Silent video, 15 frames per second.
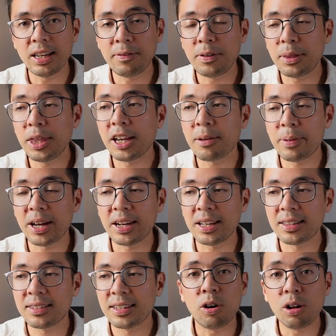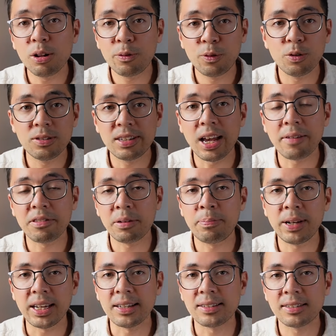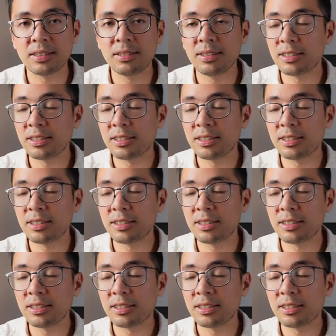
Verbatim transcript: If you think about it, all foods have their place.